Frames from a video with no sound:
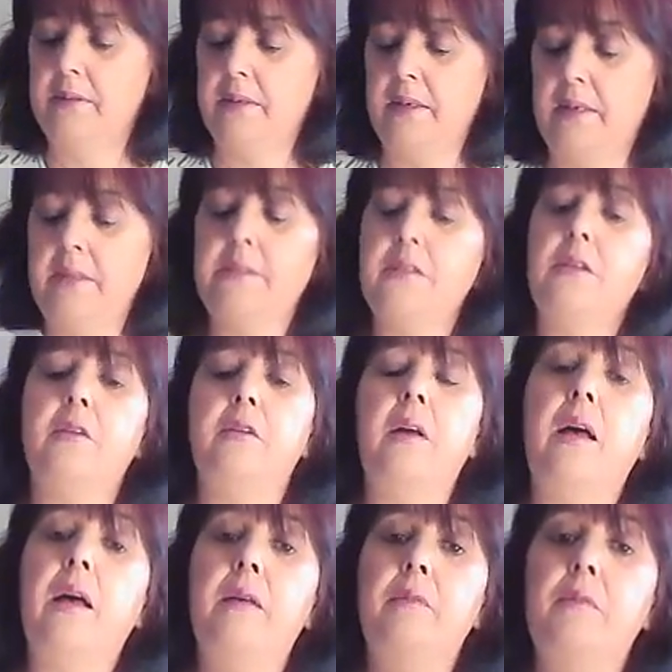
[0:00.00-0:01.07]
okay, so
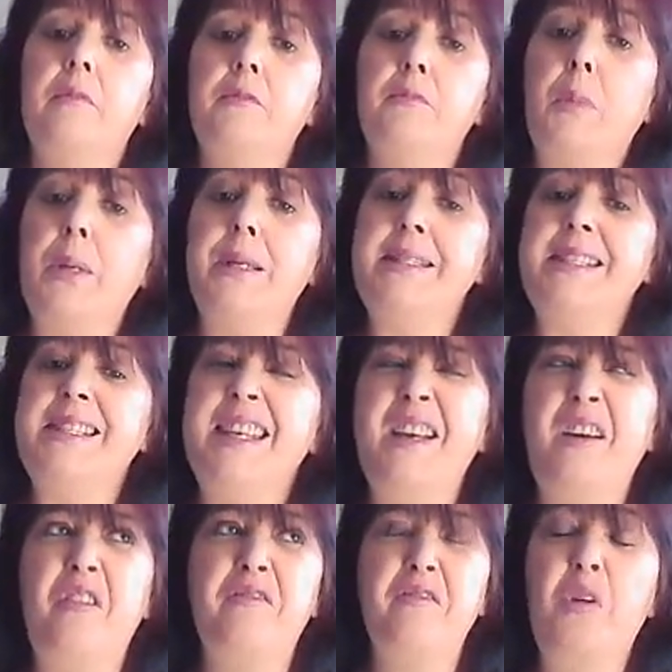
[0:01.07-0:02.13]

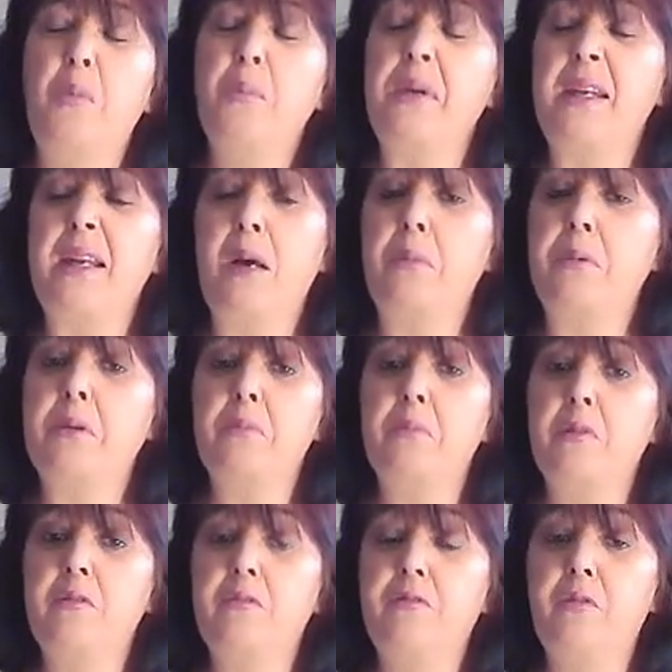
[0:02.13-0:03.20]
mindset of not being able to
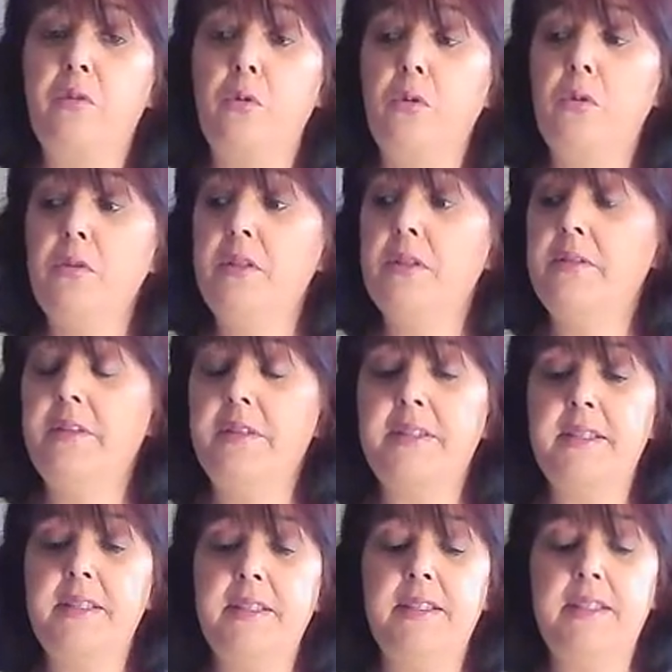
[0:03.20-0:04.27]
move forward.
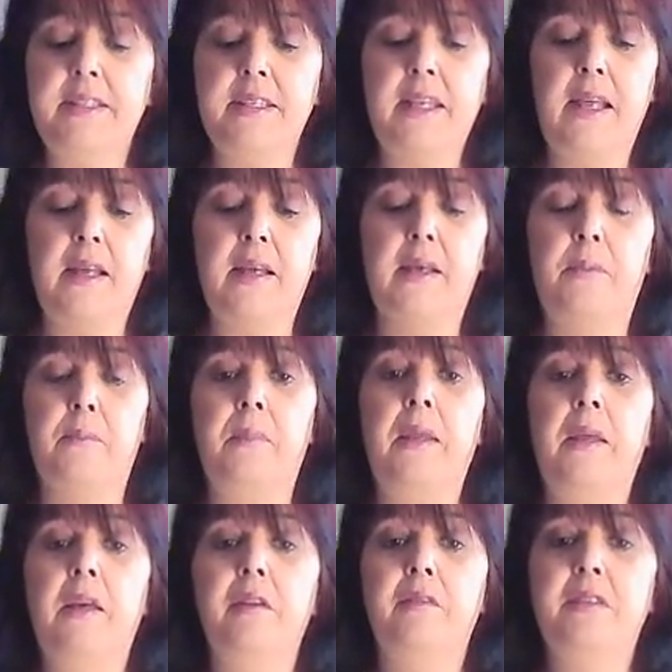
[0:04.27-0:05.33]
This is,
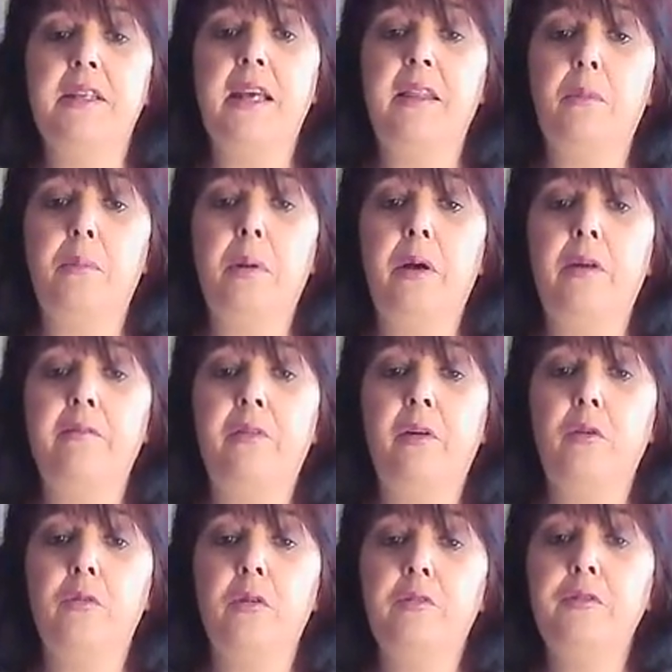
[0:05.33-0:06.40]
if you take the
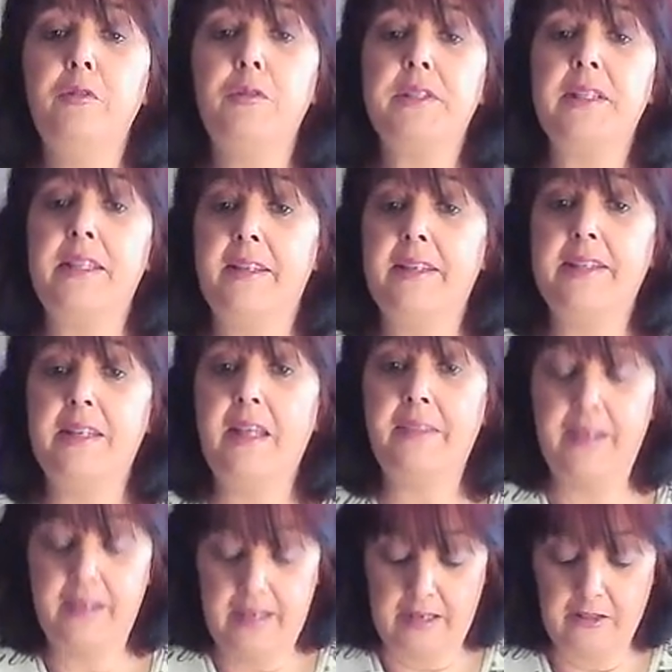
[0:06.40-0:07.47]
blindfold off, you'll see there's
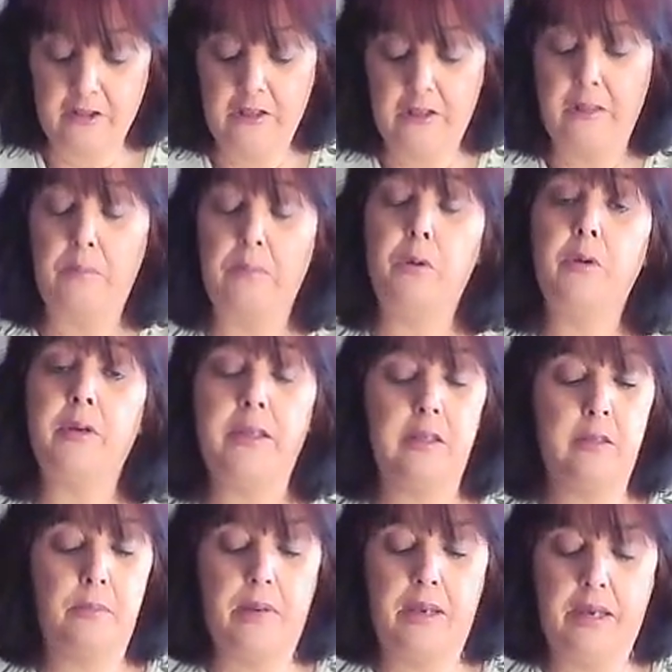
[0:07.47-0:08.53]
nothing actually blocking
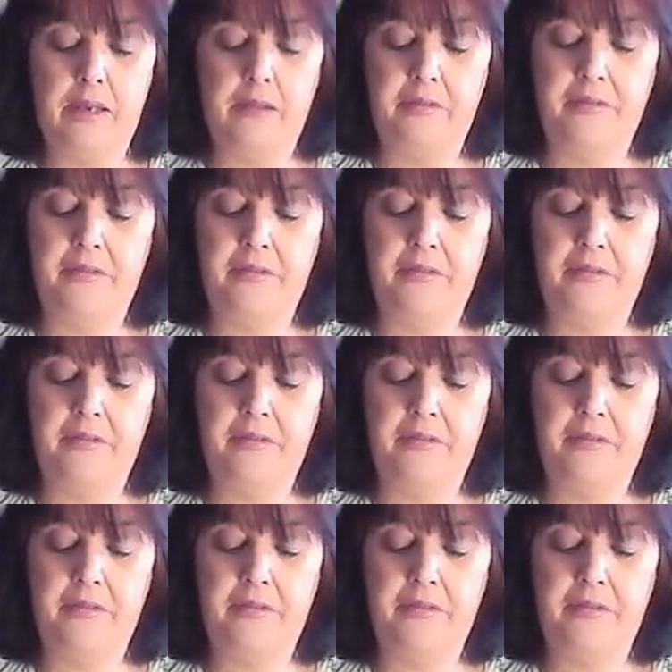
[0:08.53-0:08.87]
your path